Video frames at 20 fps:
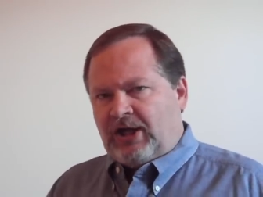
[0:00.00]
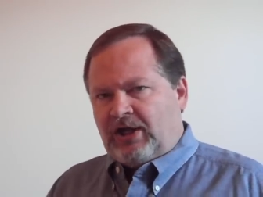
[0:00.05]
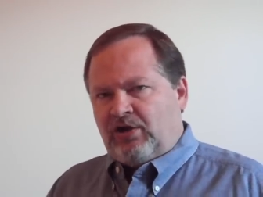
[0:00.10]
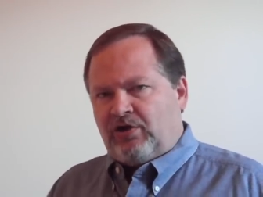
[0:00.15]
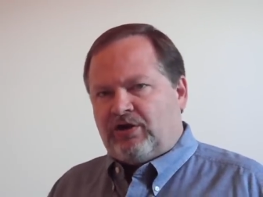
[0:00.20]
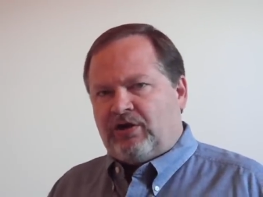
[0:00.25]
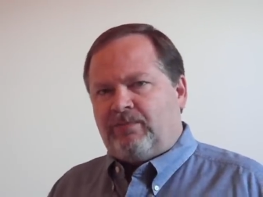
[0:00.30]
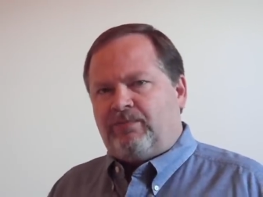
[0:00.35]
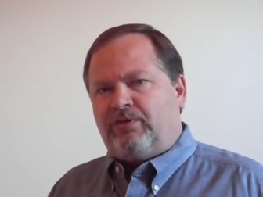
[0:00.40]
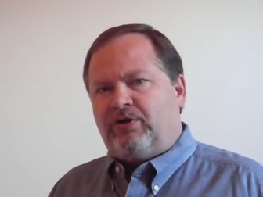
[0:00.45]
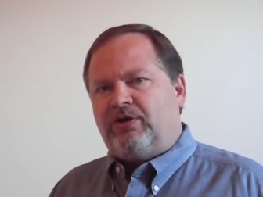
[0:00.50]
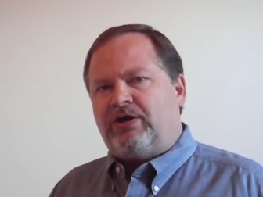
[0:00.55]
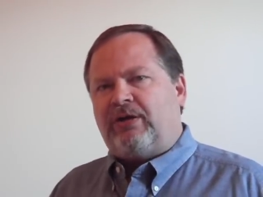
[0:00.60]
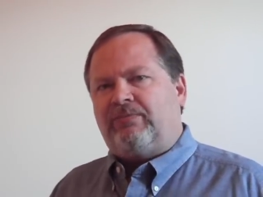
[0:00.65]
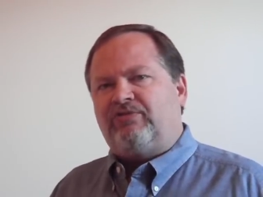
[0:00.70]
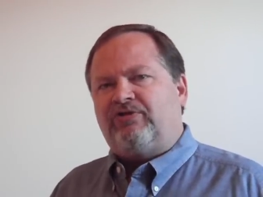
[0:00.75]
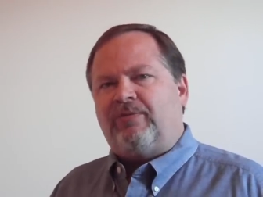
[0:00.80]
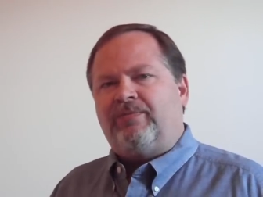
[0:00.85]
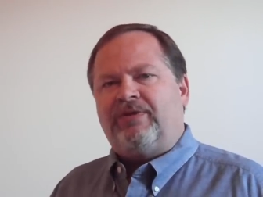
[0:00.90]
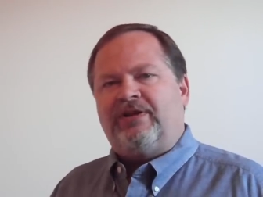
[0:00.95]
You can put
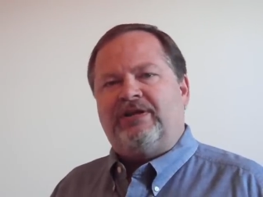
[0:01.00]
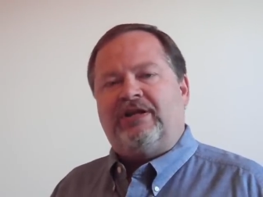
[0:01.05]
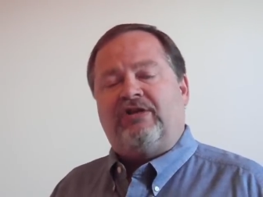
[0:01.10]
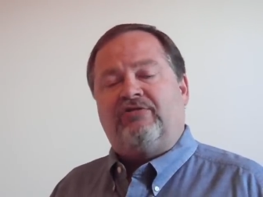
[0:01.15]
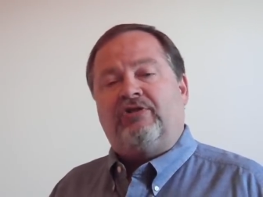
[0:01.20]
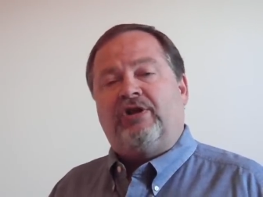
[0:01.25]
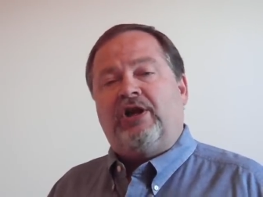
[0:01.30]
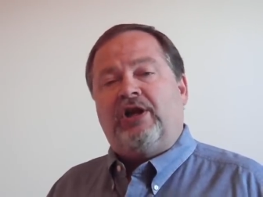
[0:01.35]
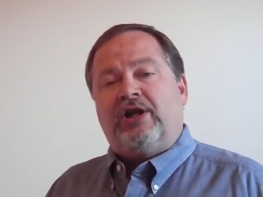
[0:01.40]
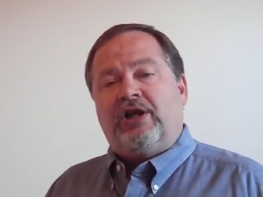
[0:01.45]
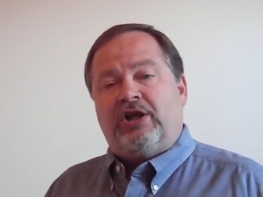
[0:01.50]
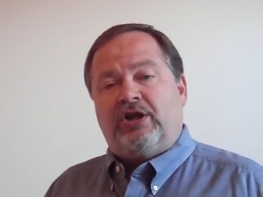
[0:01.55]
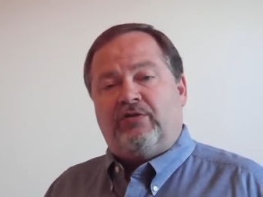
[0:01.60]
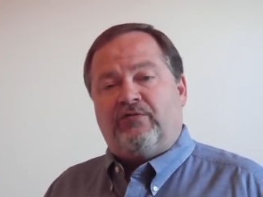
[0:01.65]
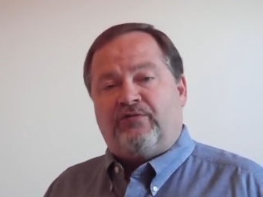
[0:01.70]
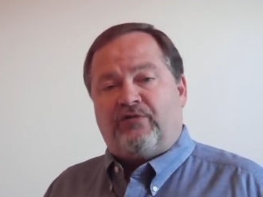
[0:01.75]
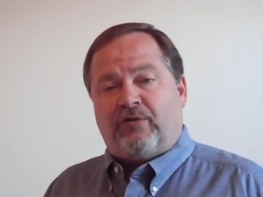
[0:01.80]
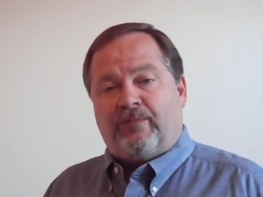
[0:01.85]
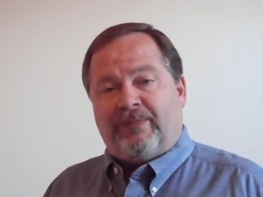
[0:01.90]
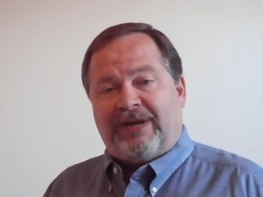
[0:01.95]
up something that's
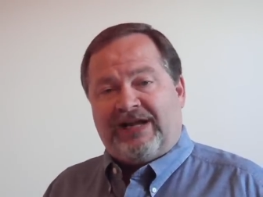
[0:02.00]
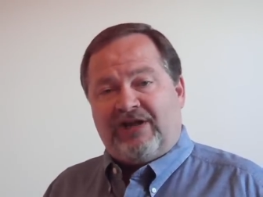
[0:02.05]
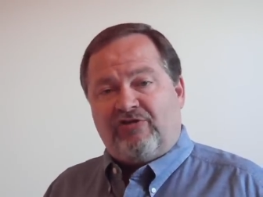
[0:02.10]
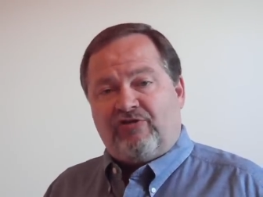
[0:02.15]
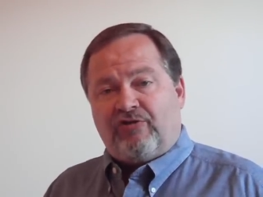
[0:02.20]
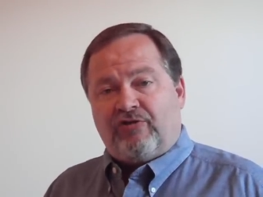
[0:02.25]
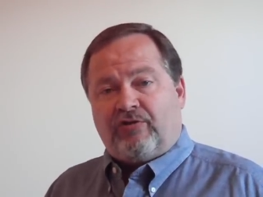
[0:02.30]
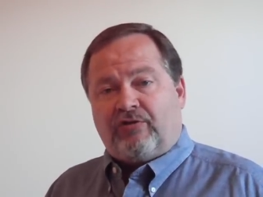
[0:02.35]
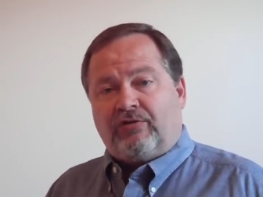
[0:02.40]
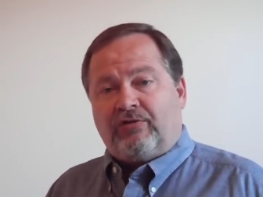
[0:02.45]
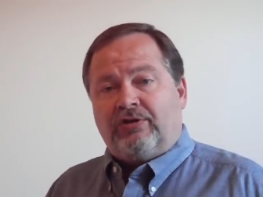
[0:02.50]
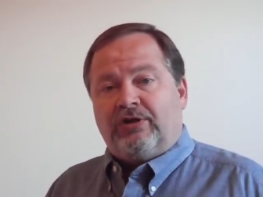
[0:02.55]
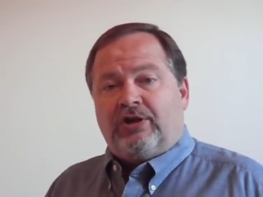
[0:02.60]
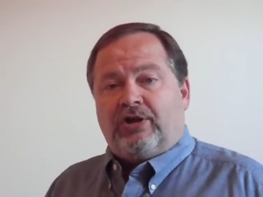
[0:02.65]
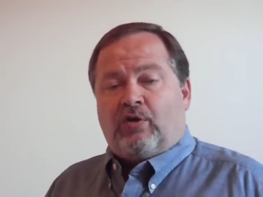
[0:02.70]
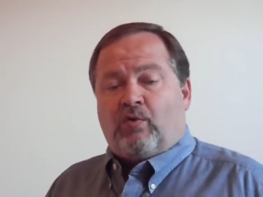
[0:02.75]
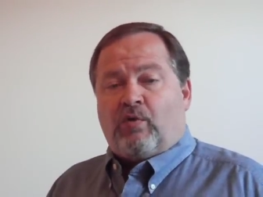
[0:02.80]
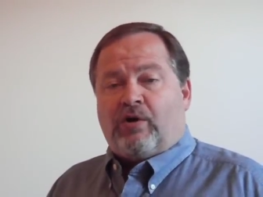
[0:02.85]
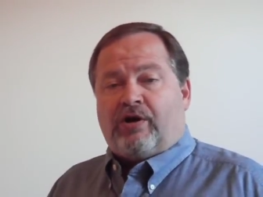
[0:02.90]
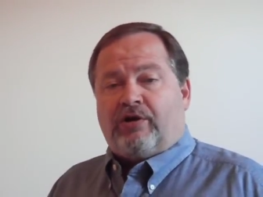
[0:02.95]
informational,
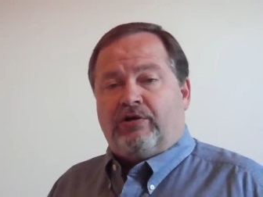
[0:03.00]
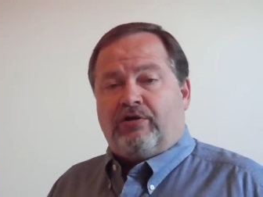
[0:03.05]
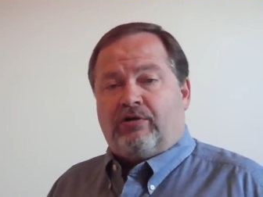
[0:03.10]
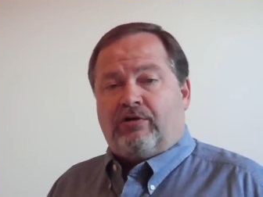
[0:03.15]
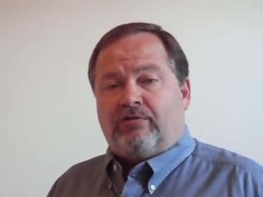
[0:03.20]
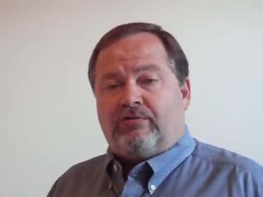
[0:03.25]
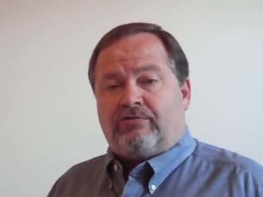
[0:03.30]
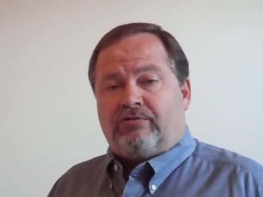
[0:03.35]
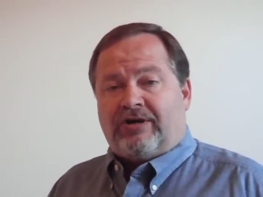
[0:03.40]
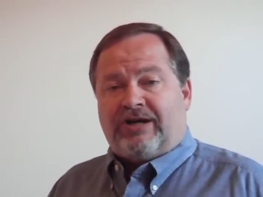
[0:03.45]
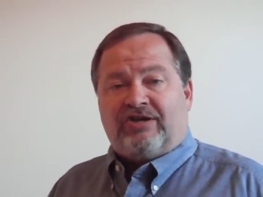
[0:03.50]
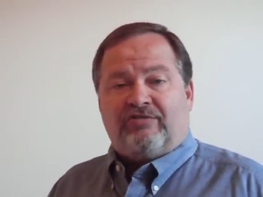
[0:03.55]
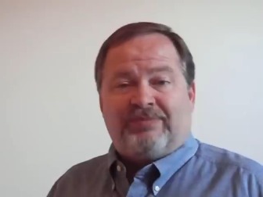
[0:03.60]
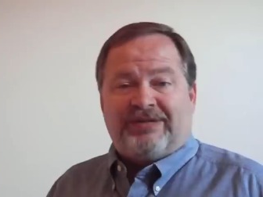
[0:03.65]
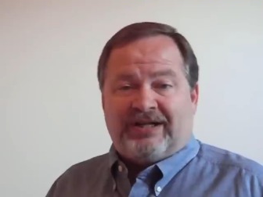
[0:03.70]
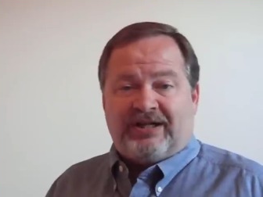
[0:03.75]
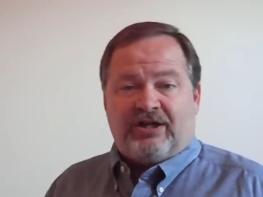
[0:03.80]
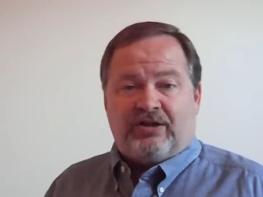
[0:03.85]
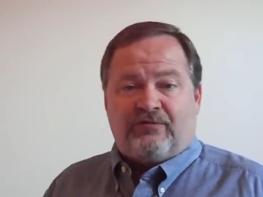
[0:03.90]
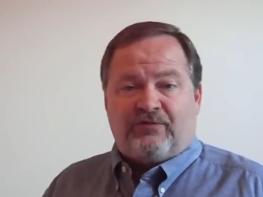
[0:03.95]
where you're
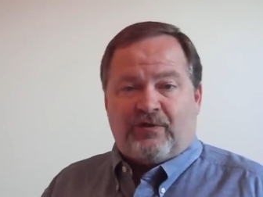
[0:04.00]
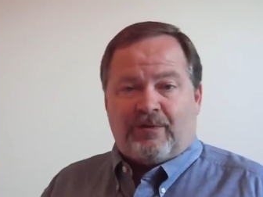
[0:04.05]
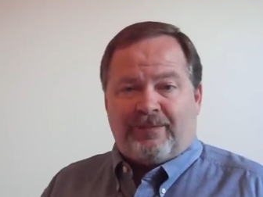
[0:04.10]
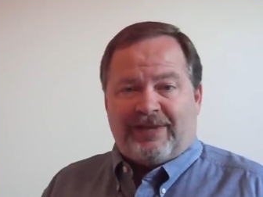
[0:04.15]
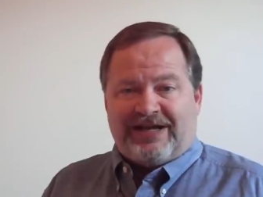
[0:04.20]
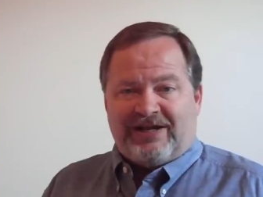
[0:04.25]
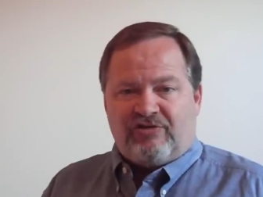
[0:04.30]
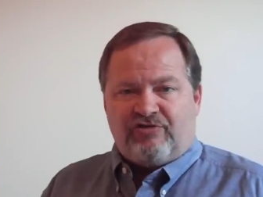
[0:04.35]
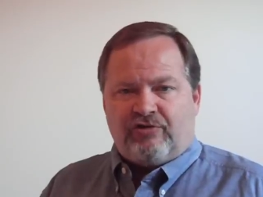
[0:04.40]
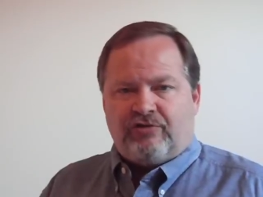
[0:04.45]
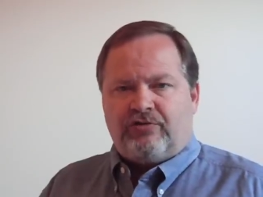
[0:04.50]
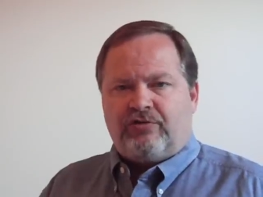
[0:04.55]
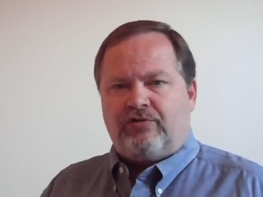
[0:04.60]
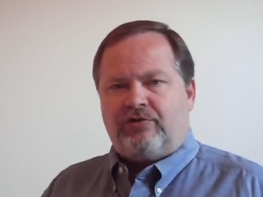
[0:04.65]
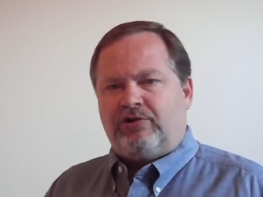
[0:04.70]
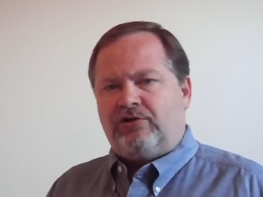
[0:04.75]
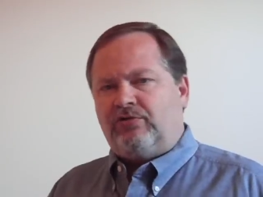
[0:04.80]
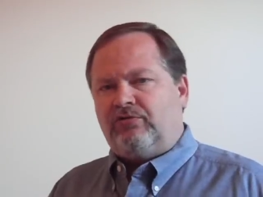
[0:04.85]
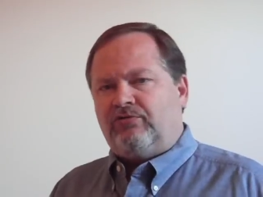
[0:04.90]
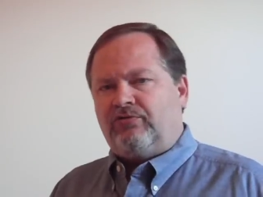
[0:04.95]
transmitting information to
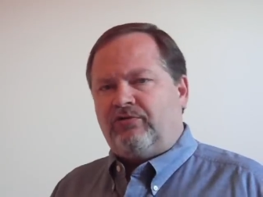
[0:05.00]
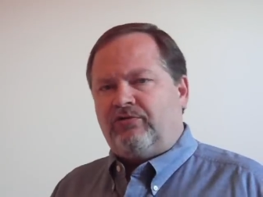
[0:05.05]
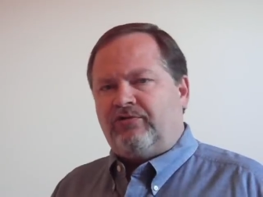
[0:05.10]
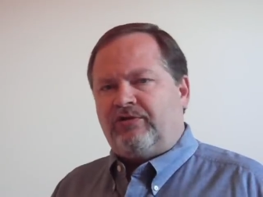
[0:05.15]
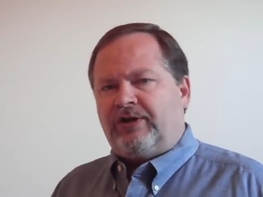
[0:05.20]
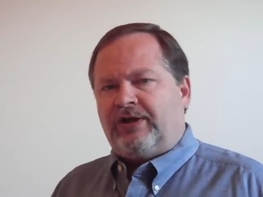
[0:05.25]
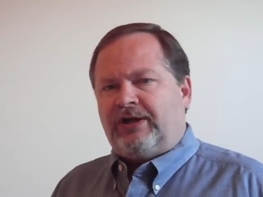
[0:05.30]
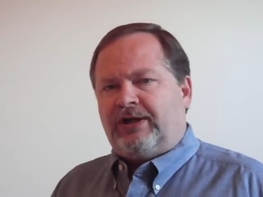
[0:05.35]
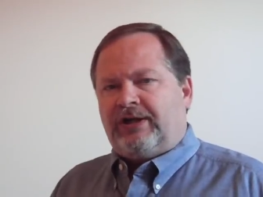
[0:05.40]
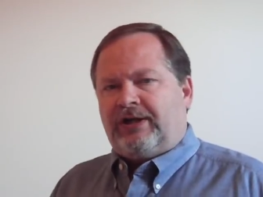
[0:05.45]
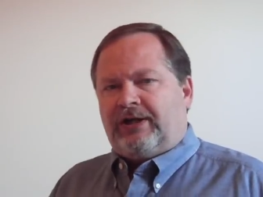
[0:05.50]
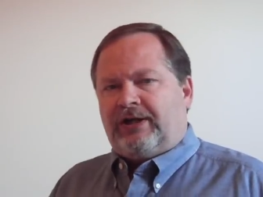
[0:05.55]
the users.